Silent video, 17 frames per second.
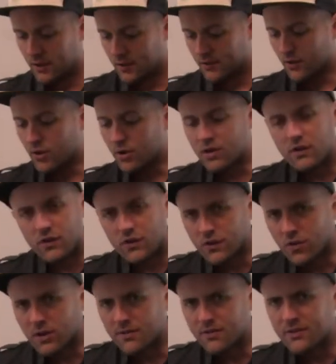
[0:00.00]
So you can
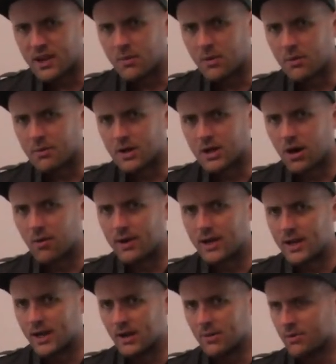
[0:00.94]
sort of see where we're
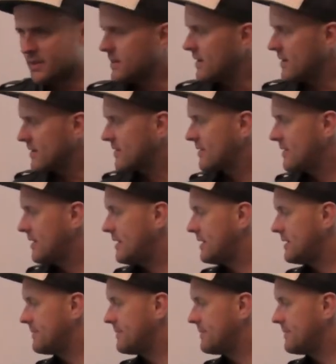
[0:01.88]
going here with this.